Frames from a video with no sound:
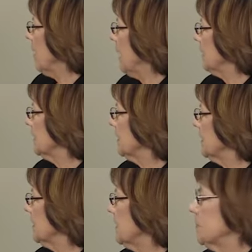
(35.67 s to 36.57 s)

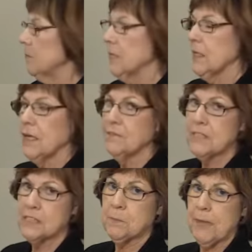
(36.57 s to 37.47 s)
balances in the middle of
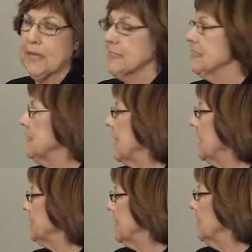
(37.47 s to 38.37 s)
this space.
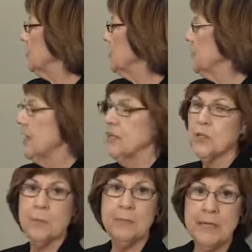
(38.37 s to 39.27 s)
That tells you
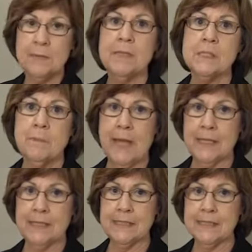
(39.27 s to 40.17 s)
that your beam is
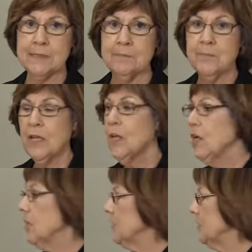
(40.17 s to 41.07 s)
balanced.
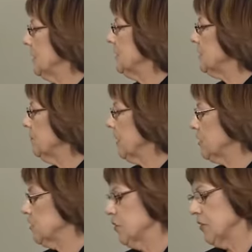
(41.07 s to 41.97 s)
You need to
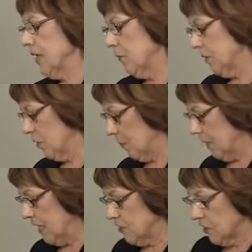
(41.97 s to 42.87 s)
make sure that when your
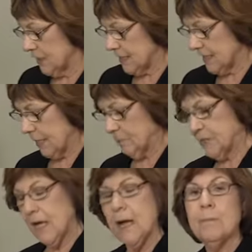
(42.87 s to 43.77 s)
patient
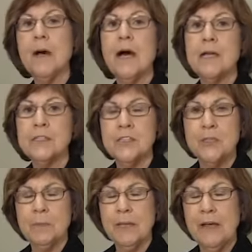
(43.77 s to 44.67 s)
steps up
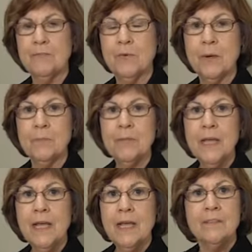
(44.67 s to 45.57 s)
onto the platform
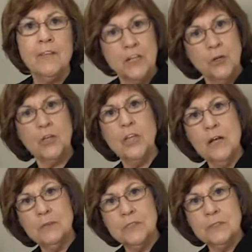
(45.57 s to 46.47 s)
that you're
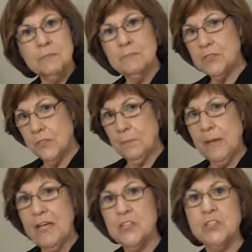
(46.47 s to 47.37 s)
close. So the
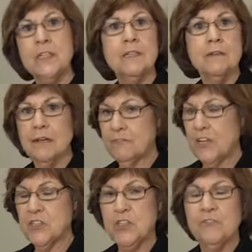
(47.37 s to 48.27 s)
patient, if
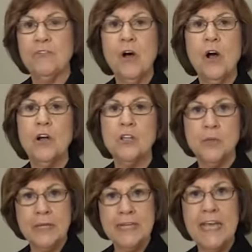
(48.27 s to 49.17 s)
they should fall,
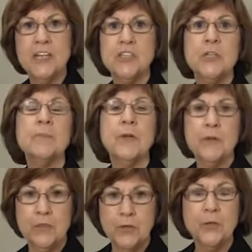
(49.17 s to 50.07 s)
you can catch them.
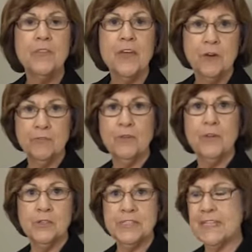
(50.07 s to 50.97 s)
You're there
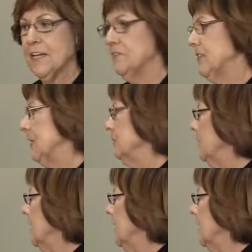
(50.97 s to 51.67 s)
for their safety.